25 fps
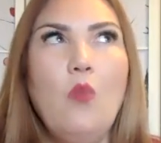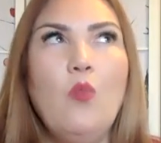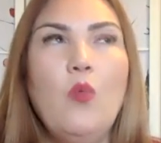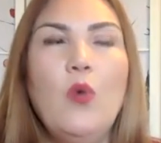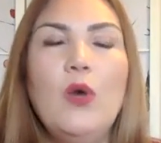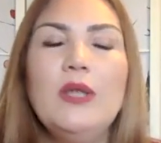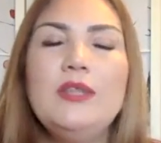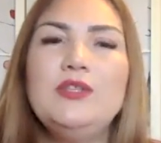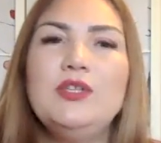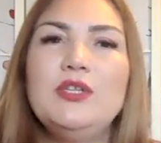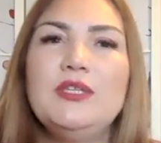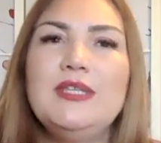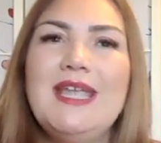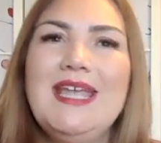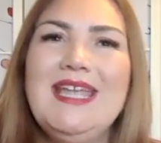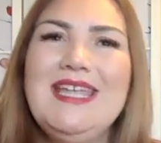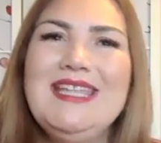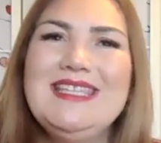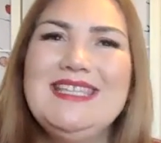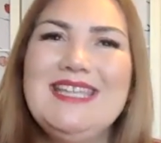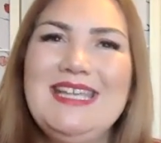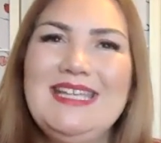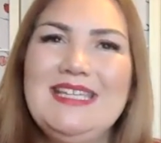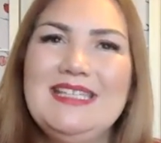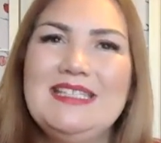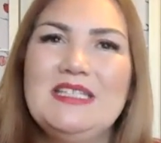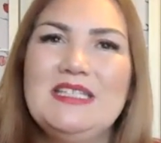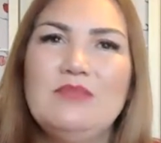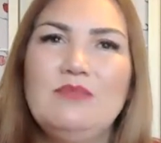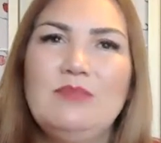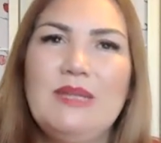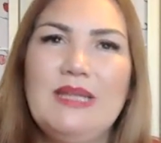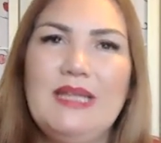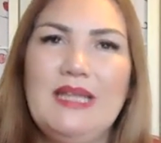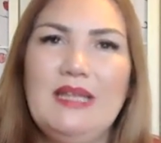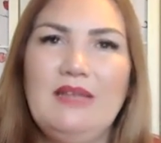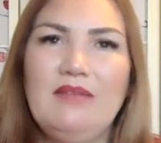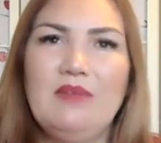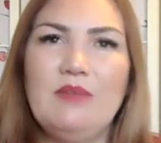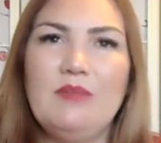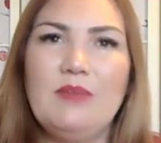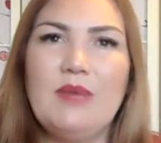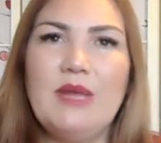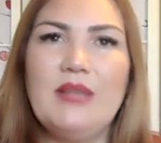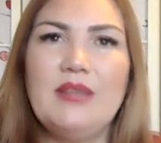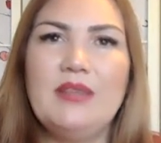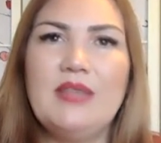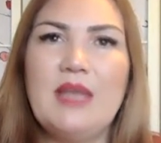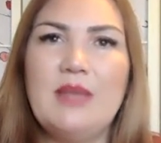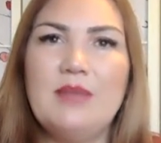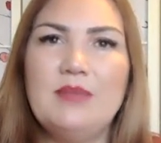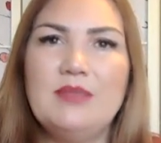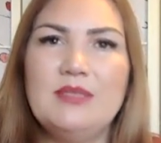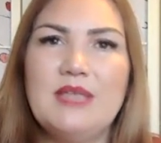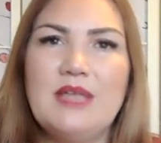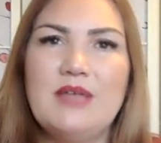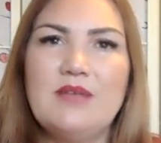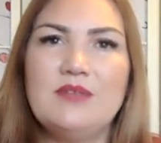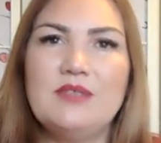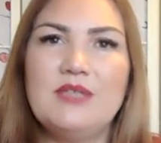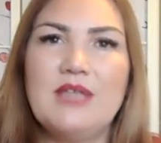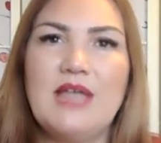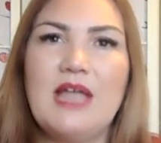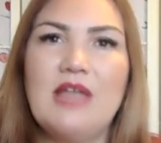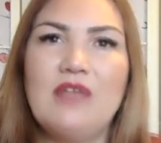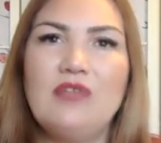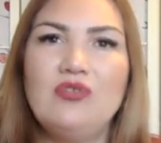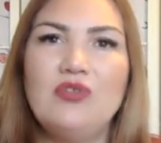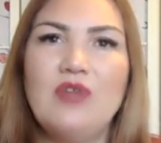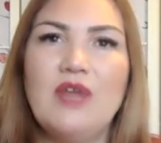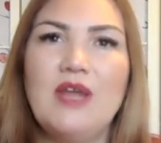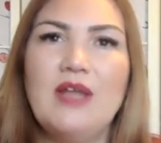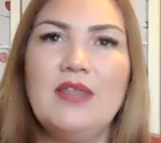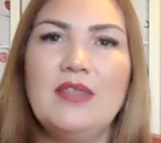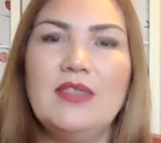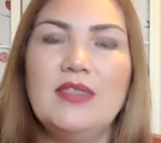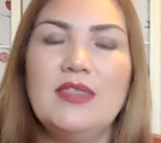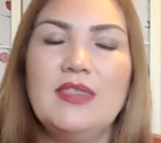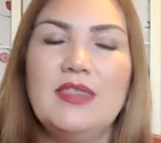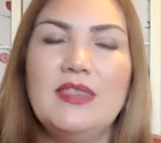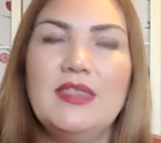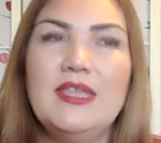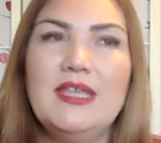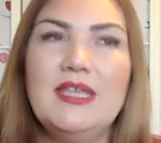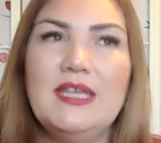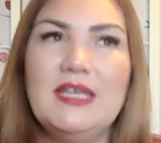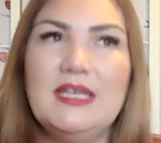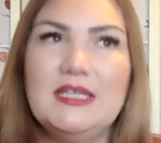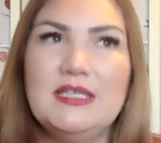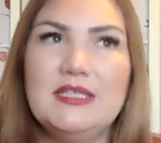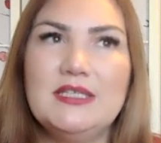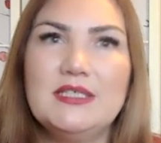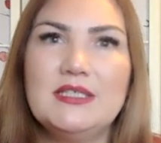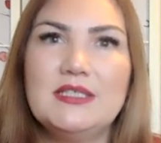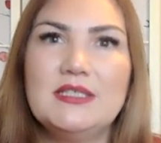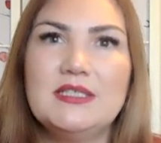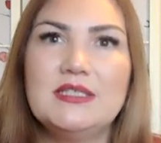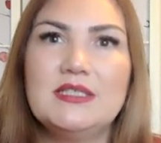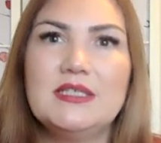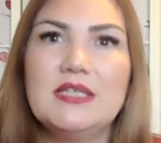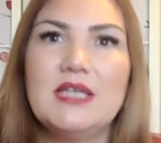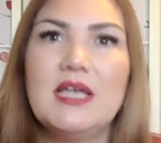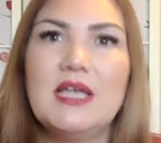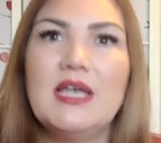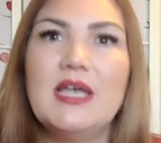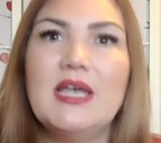what do they need to believe about themselves They attract these